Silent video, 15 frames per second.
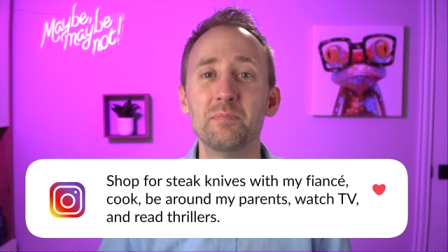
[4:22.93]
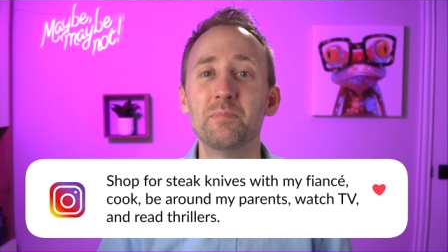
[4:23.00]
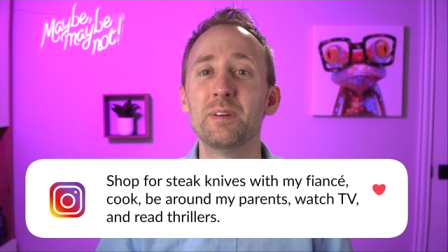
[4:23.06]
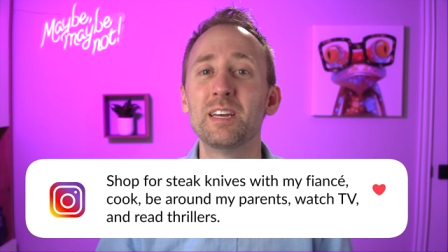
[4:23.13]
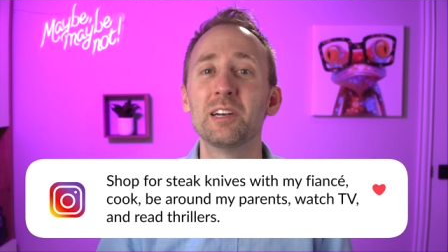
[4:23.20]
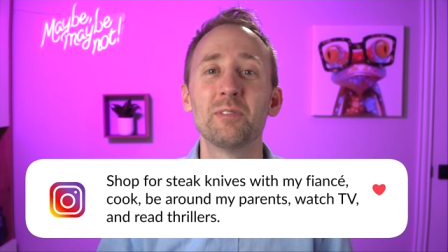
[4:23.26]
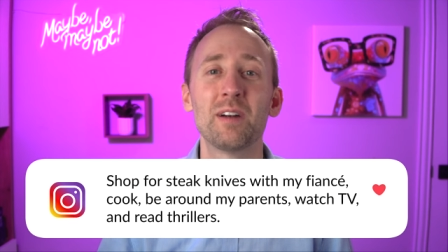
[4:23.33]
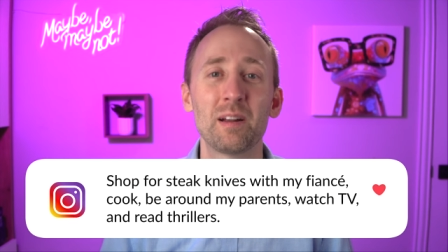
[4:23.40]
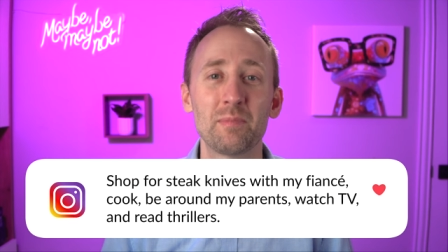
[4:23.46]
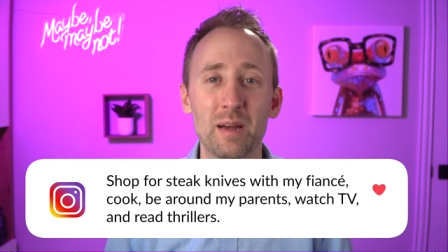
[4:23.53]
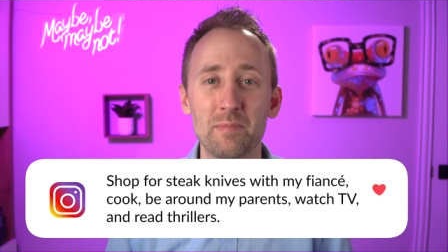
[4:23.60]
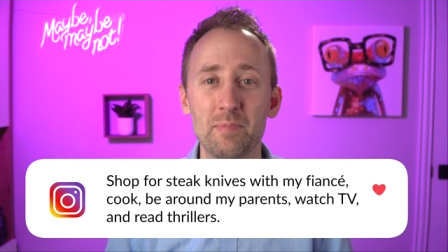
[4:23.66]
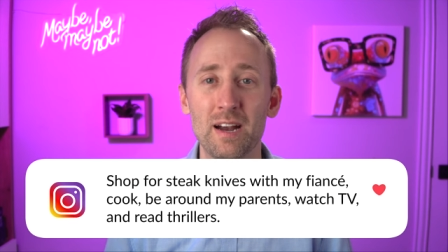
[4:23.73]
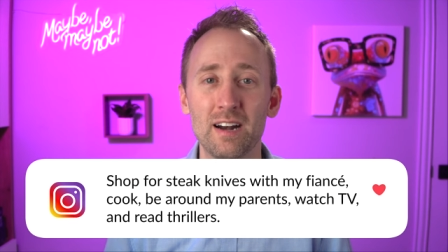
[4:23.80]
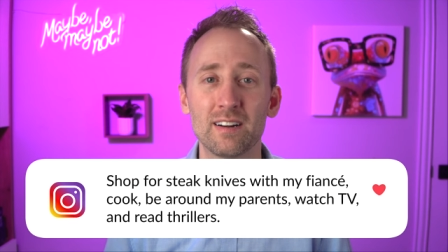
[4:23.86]
be around my
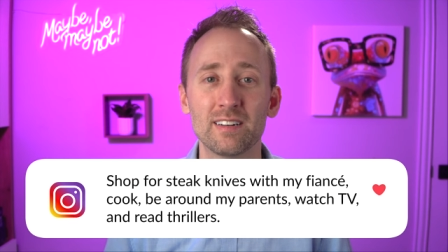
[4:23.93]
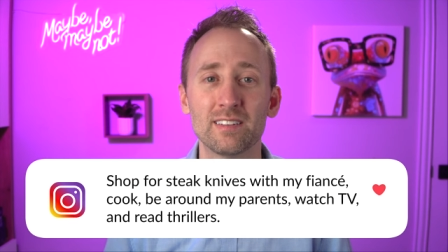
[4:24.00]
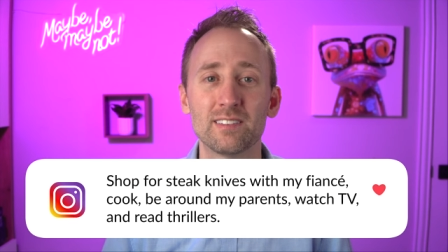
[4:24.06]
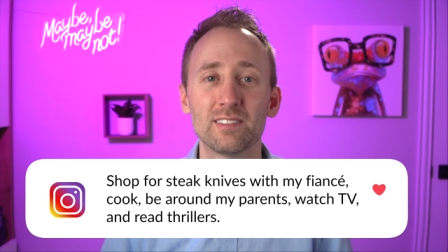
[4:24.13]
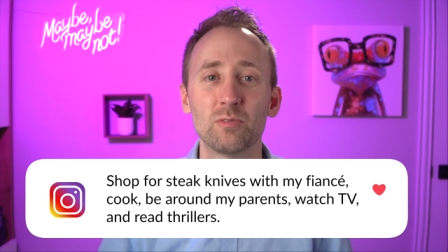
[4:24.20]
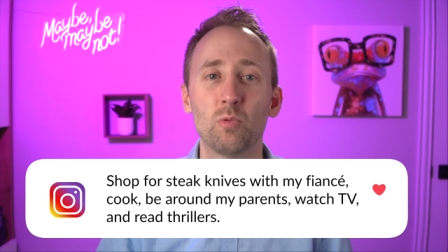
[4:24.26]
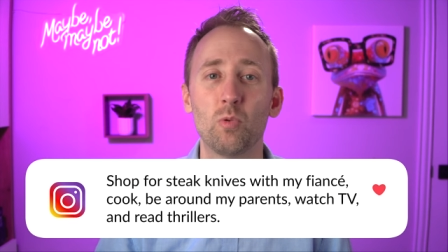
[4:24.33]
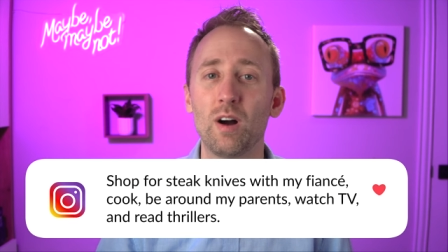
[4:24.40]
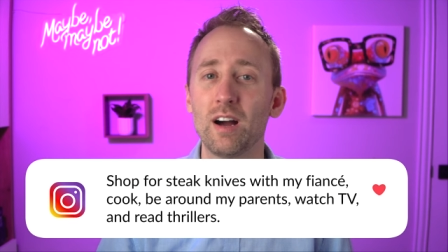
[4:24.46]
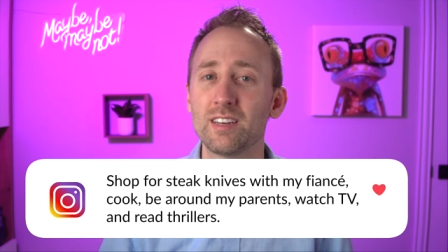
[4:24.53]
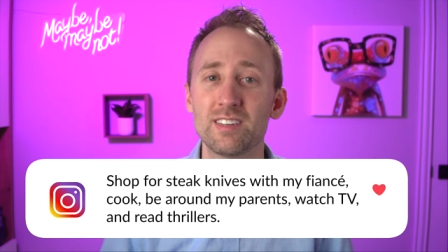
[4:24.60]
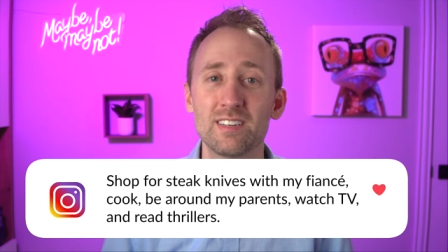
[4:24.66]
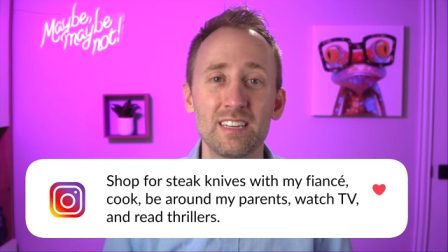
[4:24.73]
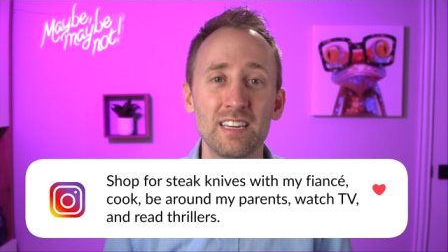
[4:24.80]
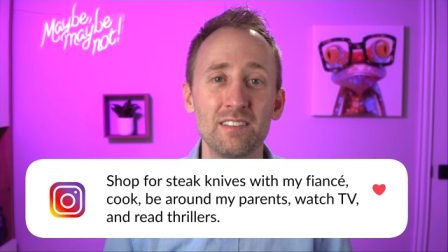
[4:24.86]
parents,
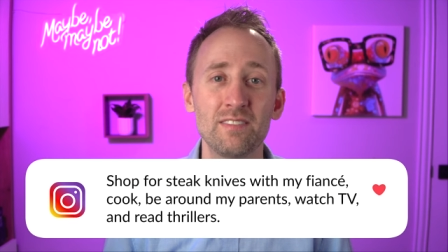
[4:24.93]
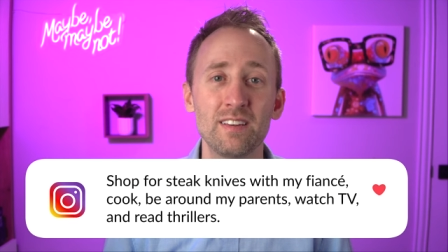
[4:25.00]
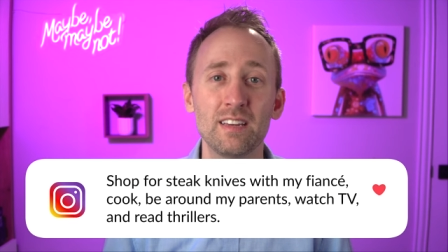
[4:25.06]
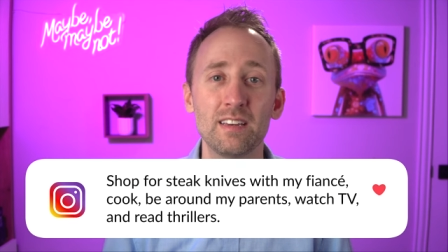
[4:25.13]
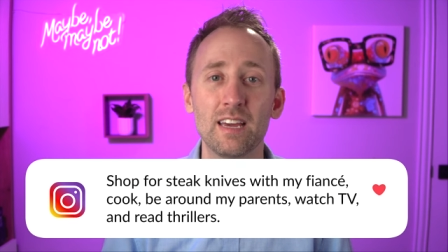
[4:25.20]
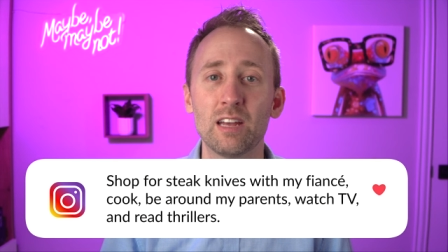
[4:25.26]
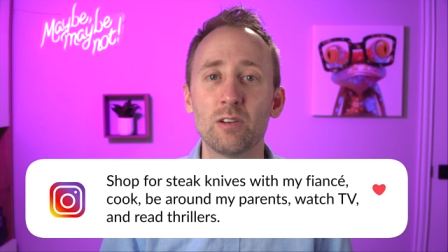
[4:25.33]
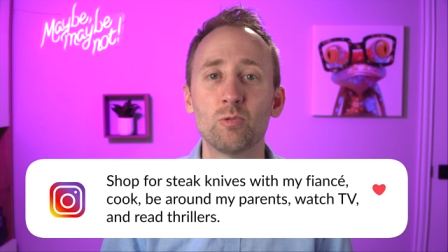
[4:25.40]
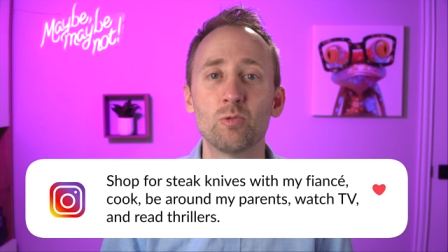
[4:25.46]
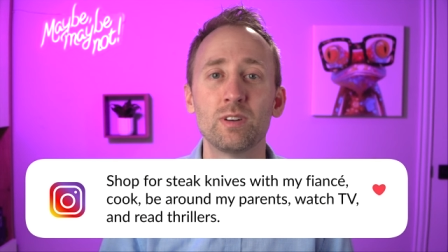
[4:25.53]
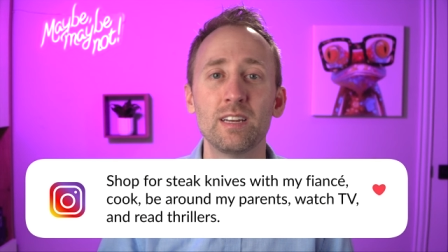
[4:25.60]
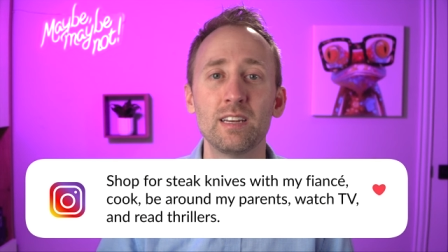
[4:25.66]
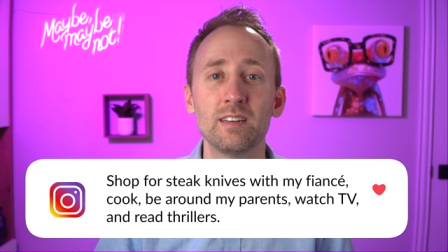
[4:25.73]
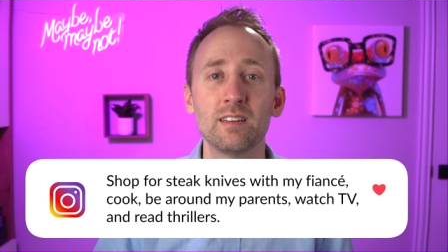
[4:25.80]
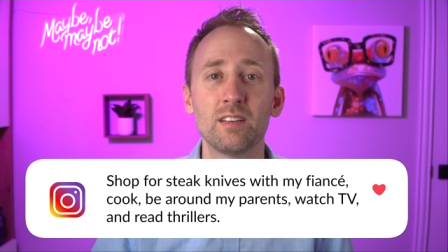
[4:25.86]
watch TV, and
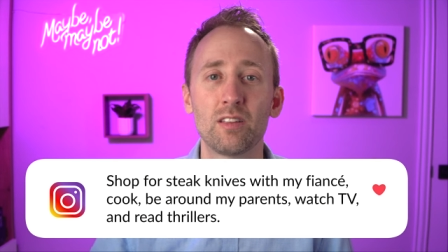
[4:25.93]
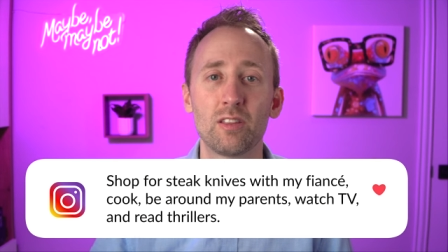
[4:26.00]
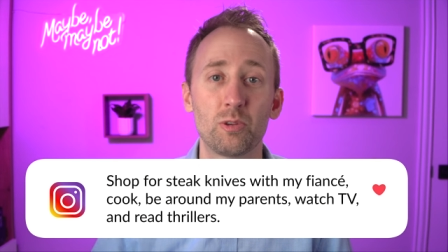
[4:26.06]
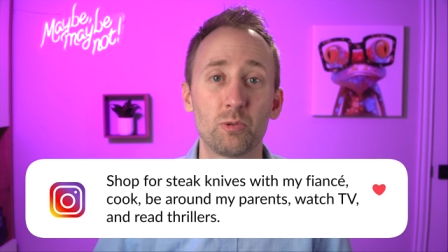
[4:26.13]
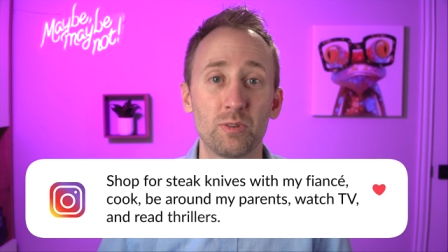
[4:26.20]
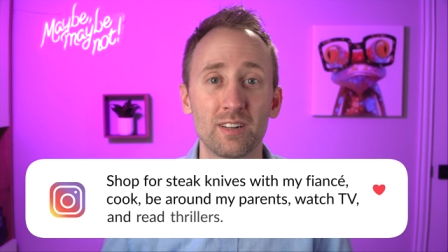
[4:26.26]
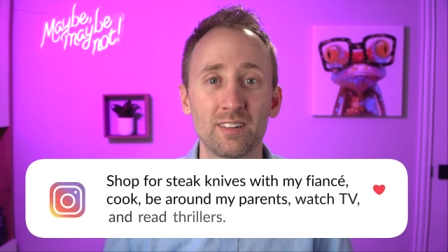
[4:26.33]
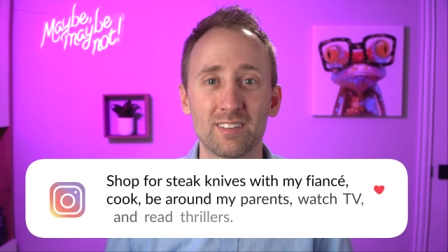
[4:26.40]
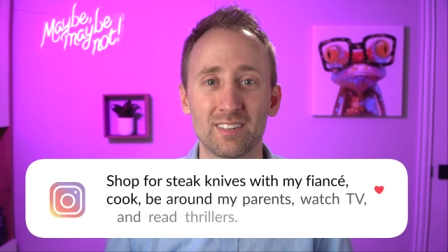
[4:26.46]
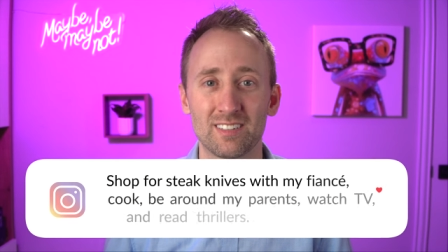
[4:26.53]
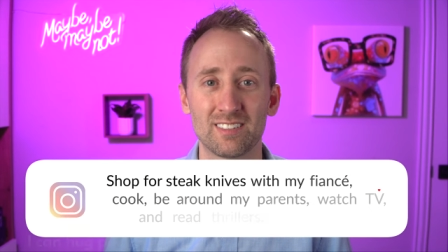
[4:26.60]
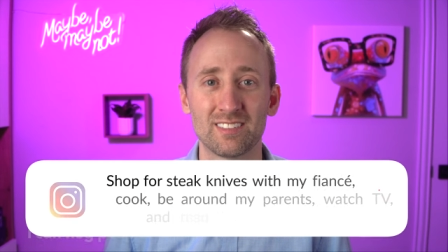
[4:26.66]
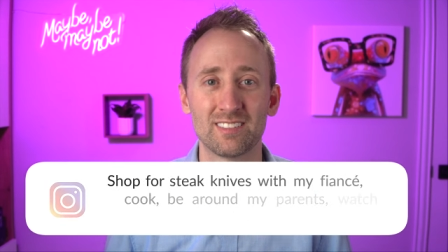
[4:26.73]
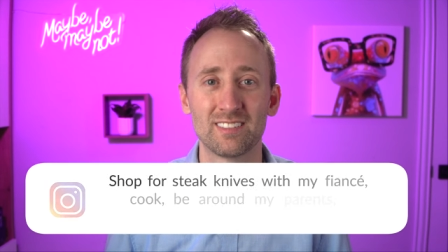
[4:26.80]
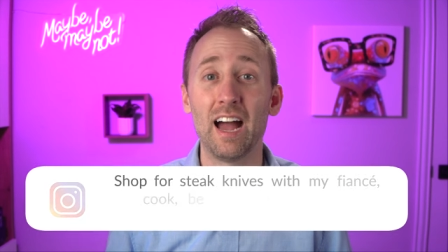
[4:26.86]
read
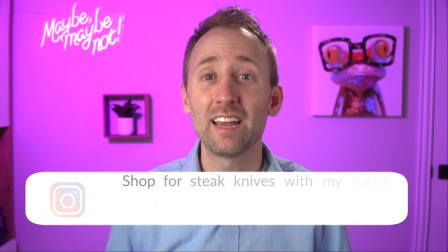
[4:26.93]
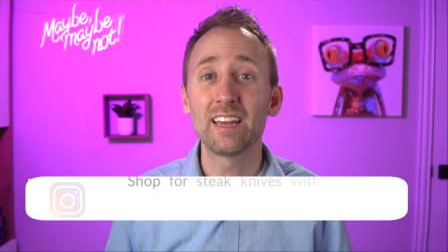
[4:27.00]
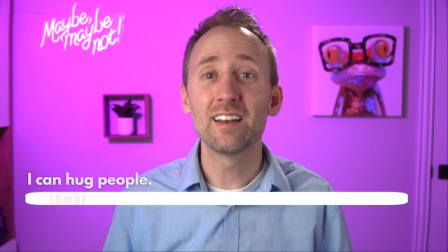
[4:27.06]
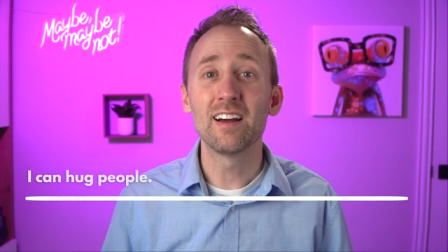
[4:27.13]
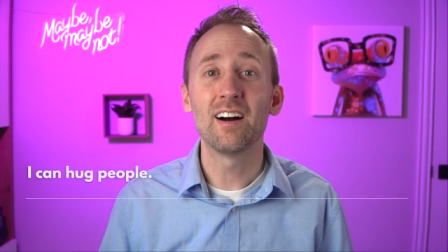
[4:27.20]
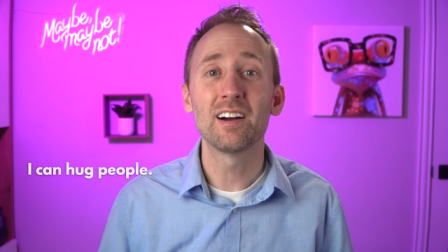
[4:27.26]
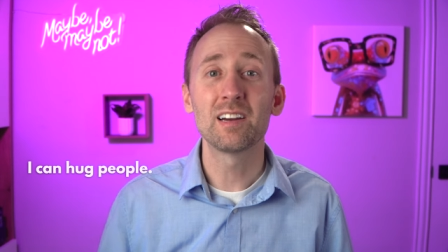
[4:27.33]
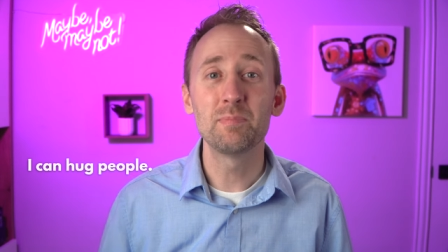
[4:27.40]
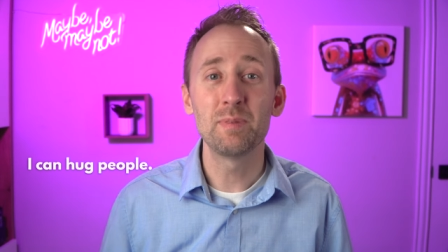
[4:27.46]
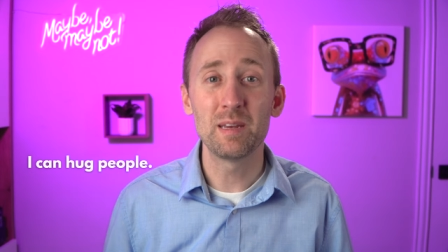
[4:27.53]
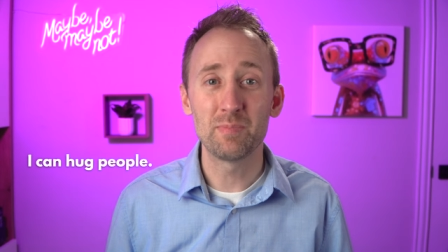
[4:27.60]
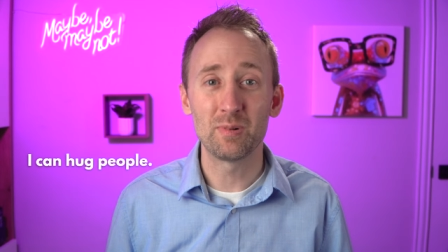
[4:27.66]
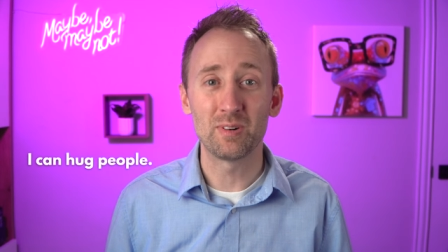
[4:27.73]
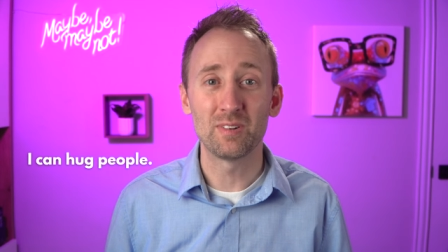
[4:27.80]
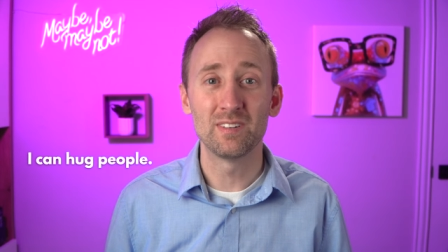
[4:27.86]
thrillers. I can hug
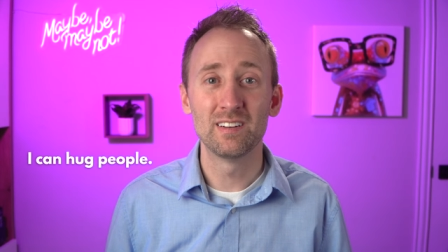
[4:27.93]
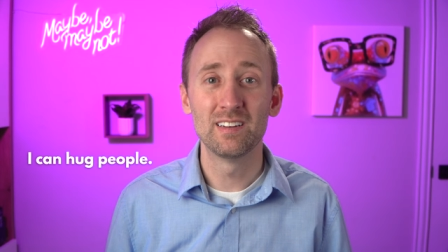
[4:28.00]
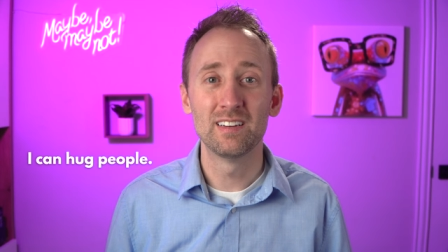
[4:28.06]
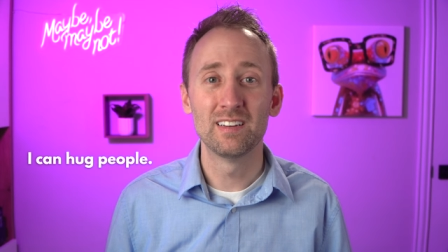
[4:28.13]
people.